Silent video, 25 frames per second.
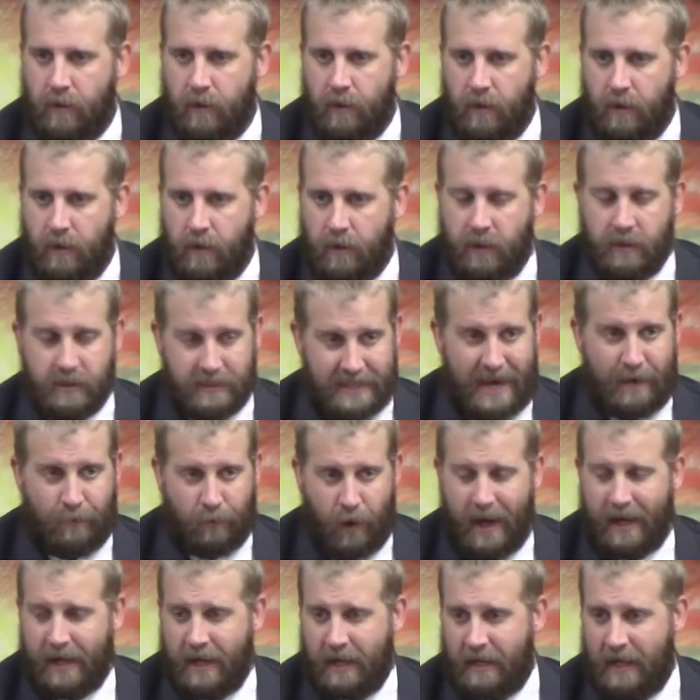because they
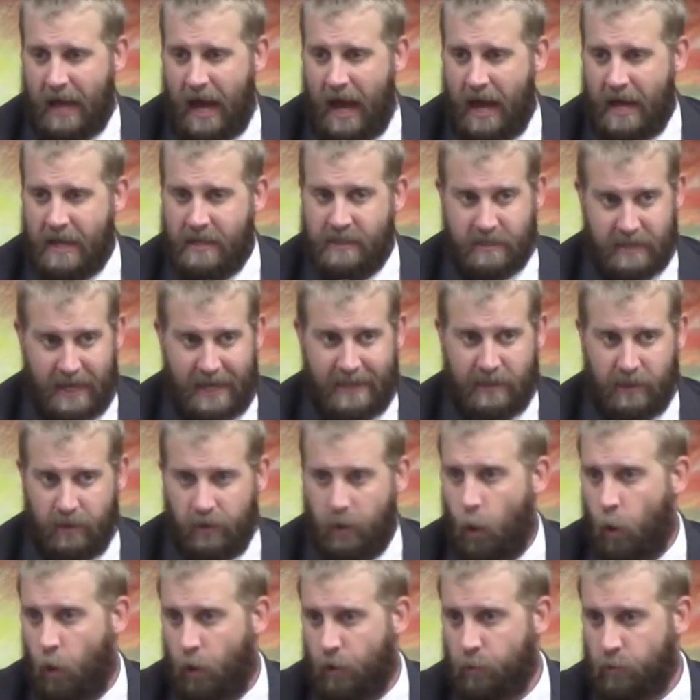recognized that the
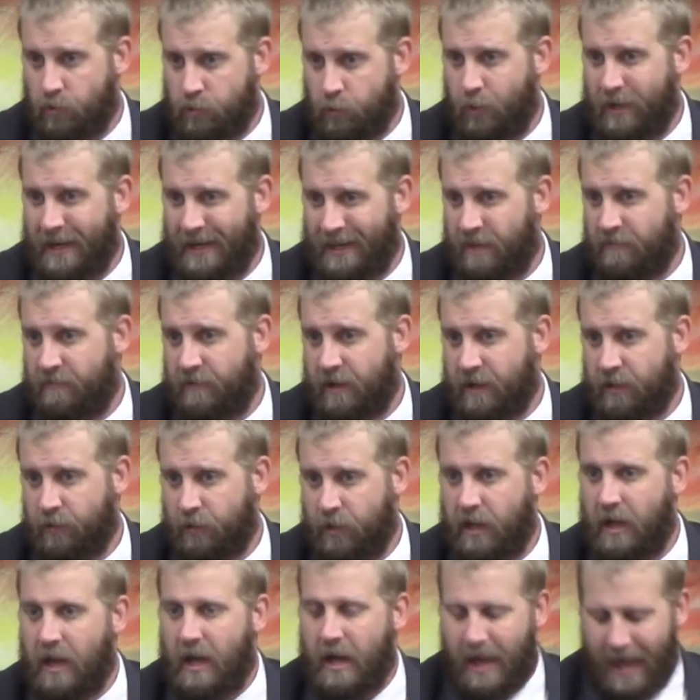Lord was winning the
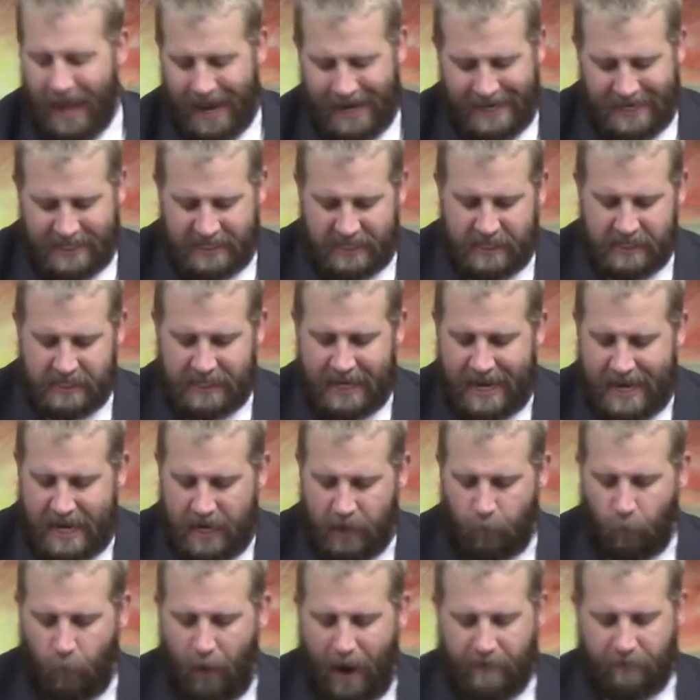victory. And this is
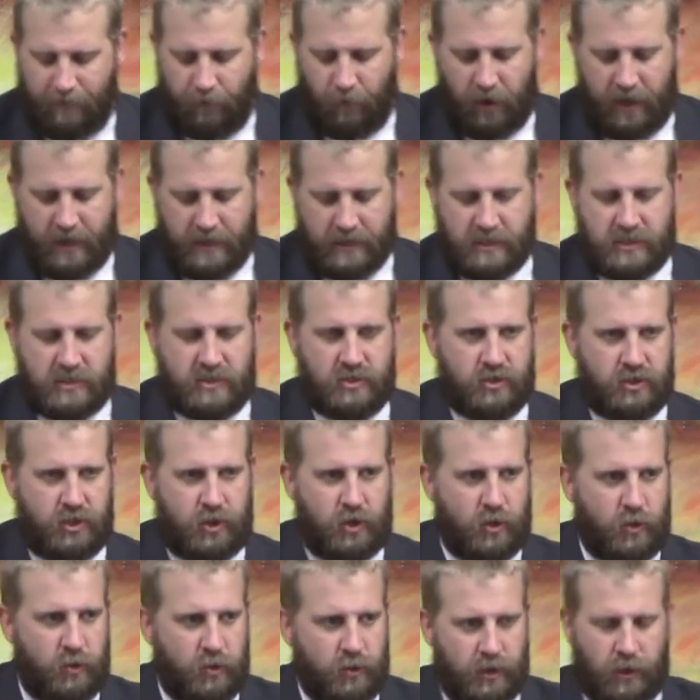in reference
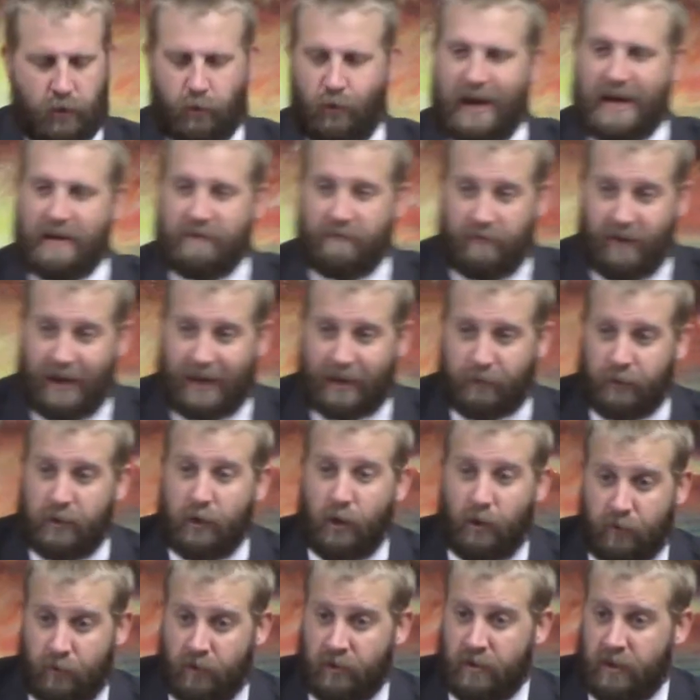to the great victory
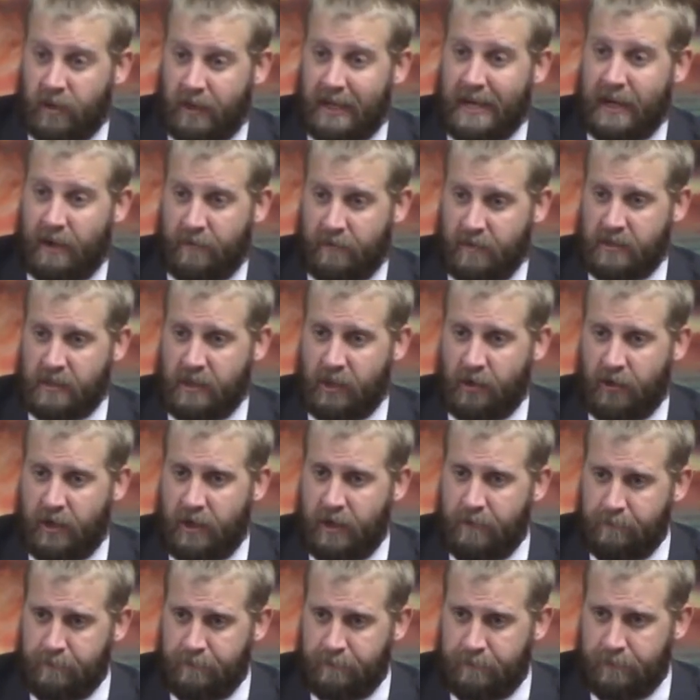over the king of
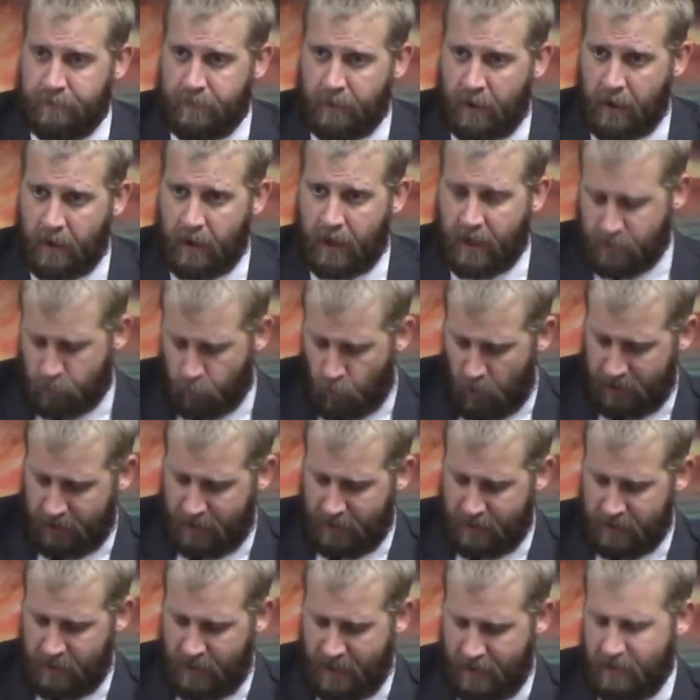Assyria, is what
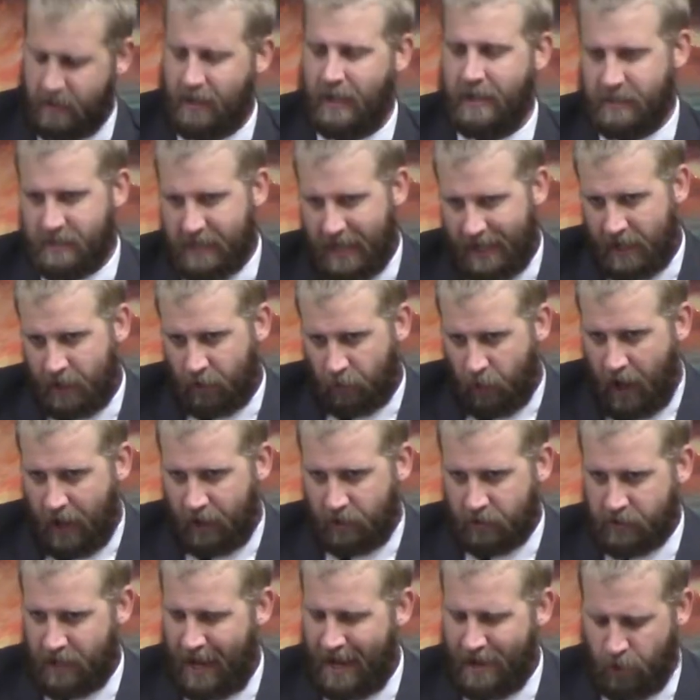the, in, in Second
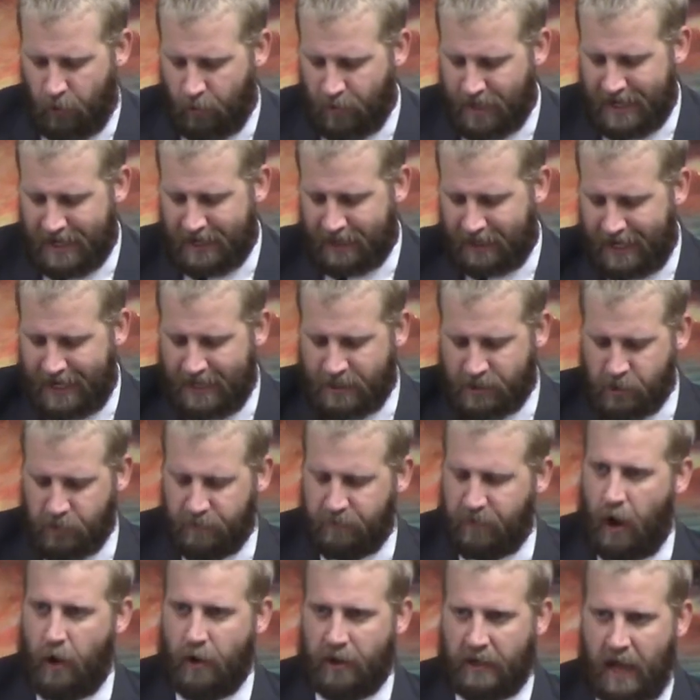Chronicles. I know we didn't get too
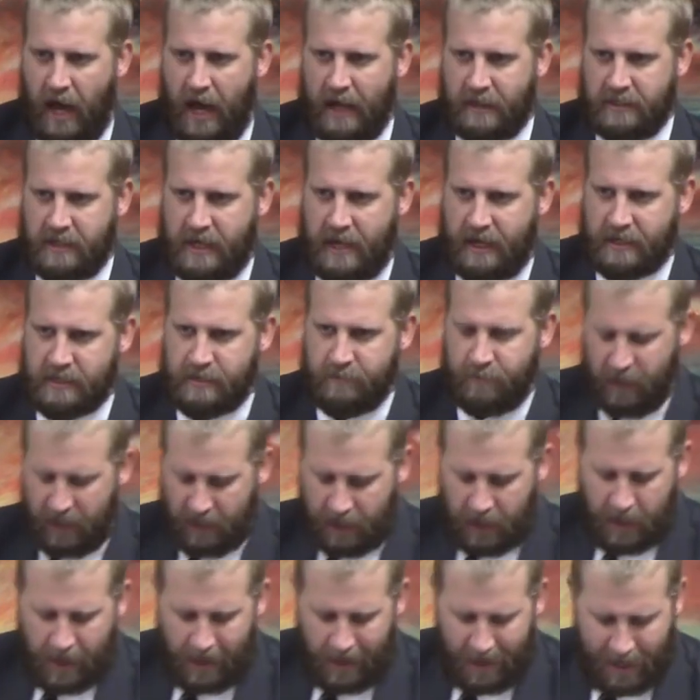far in context,
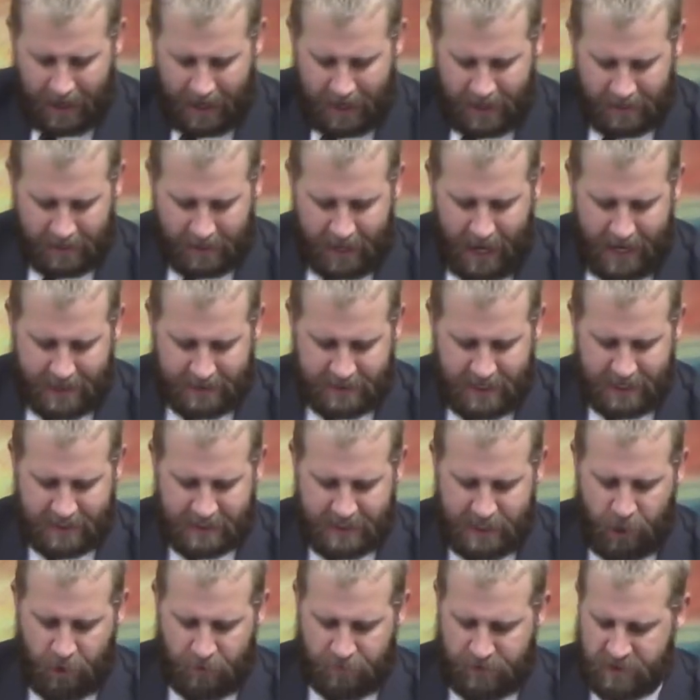but in the context
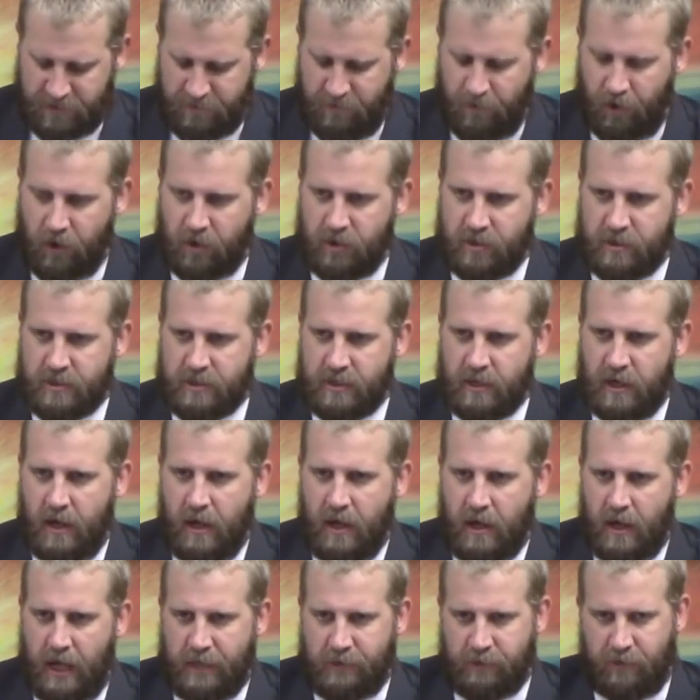here of this verse,
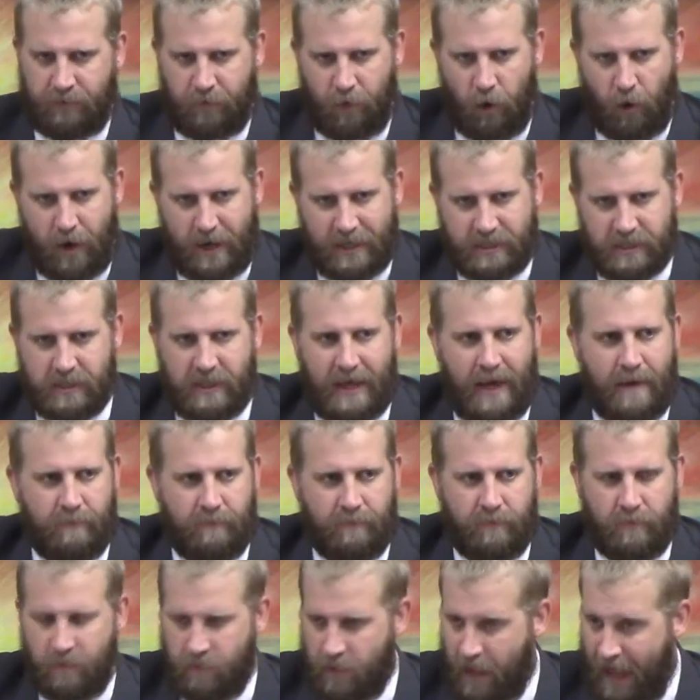it's referring to
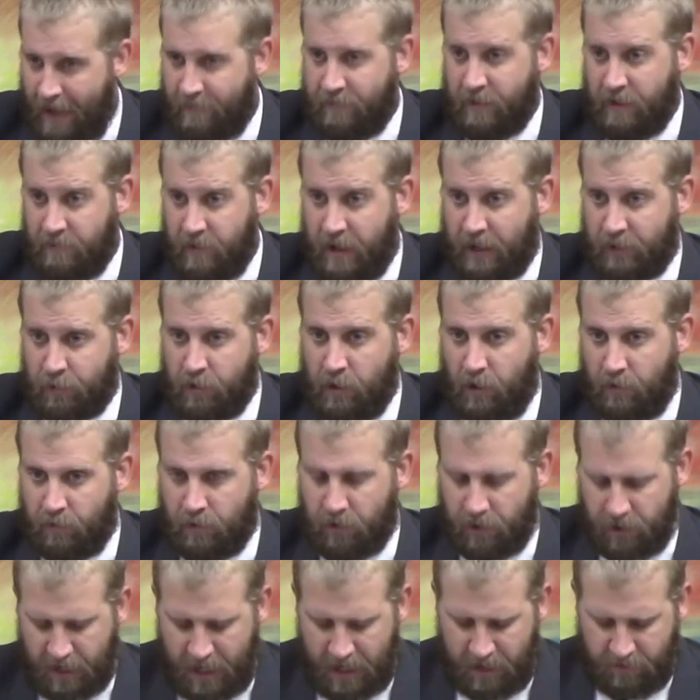them having the victory over
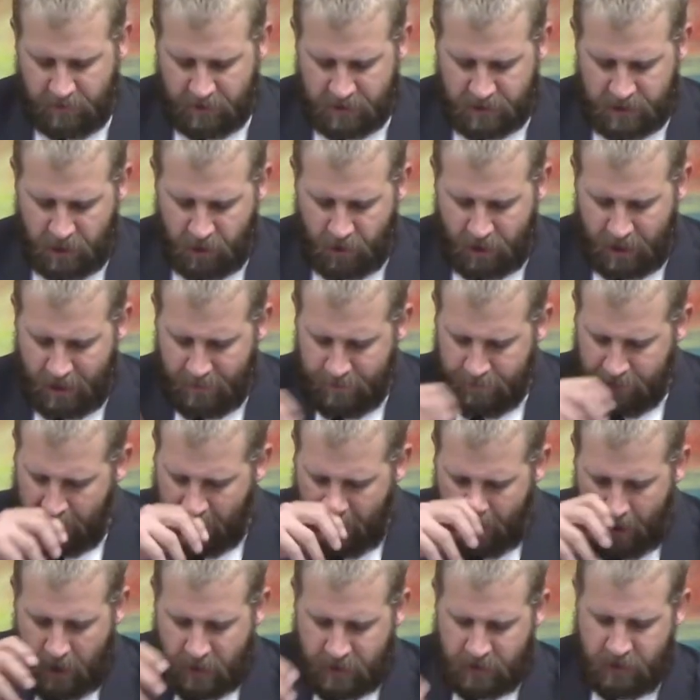the king of Assyria.
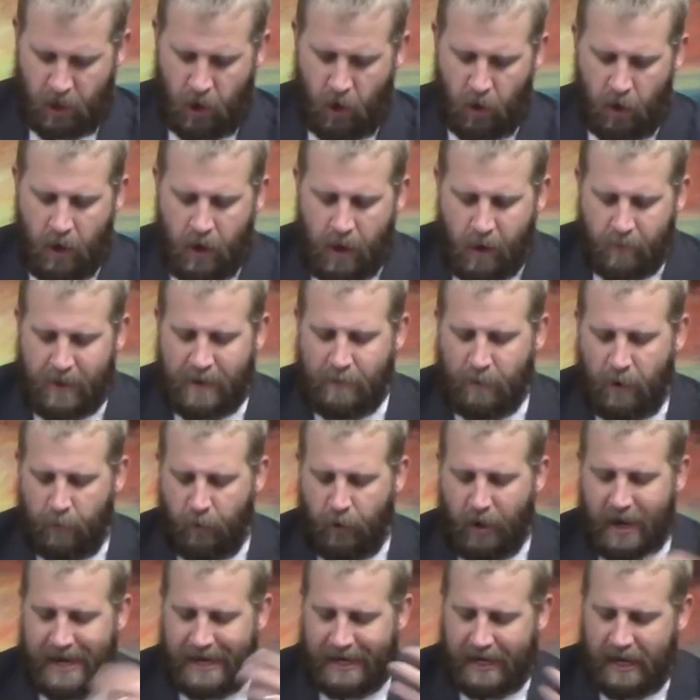So people are
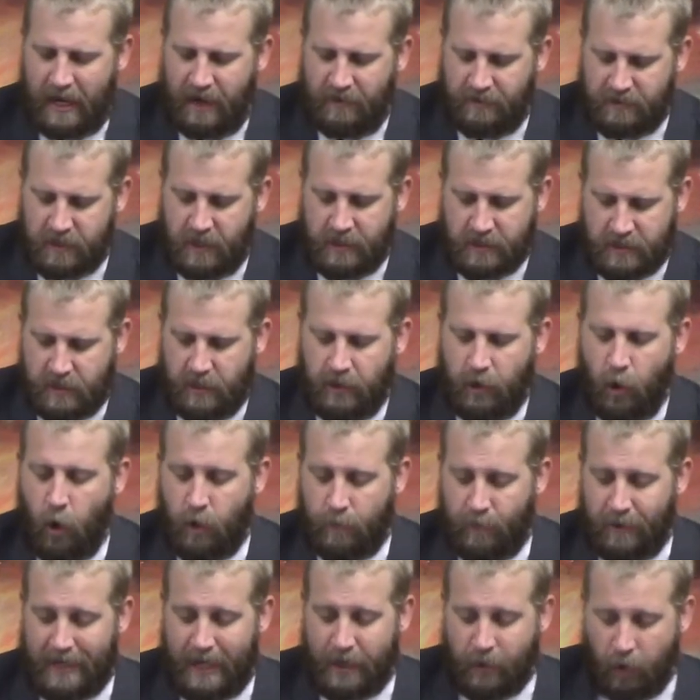bringing gifts unto the
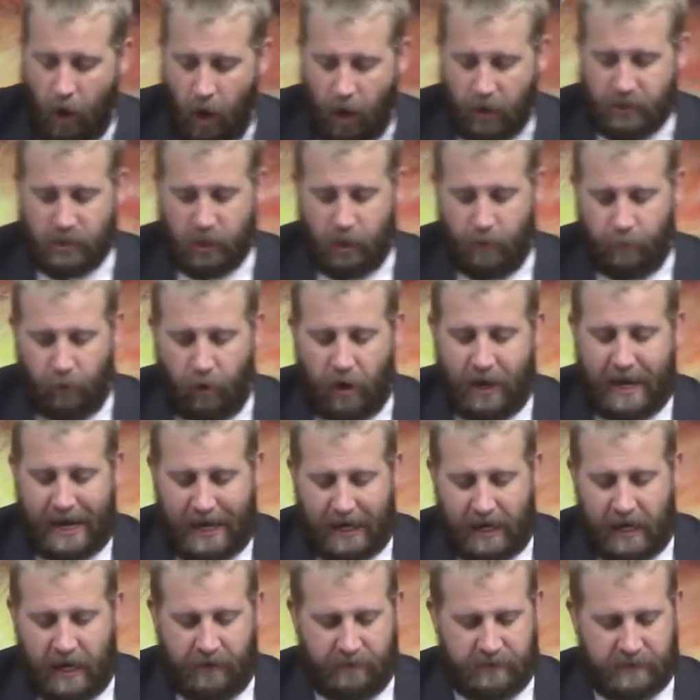Lord, but then they're also
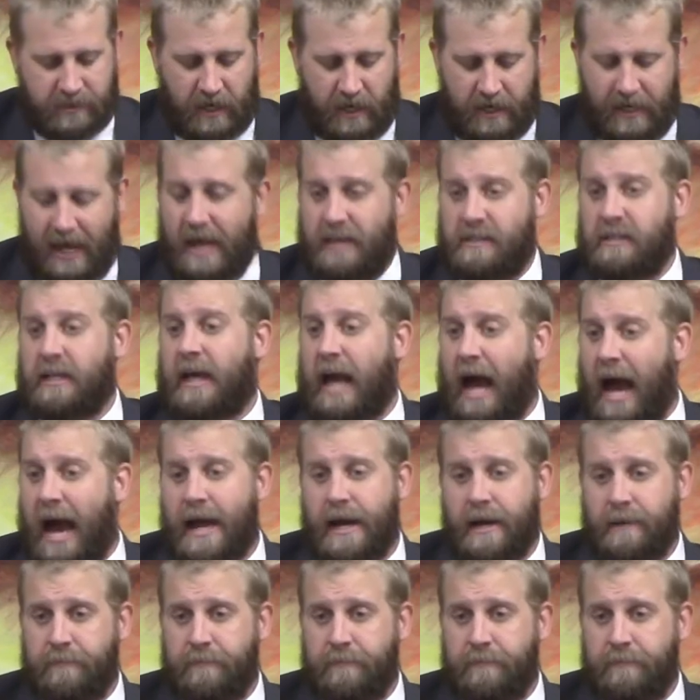bringing gifts unto Hezekiah,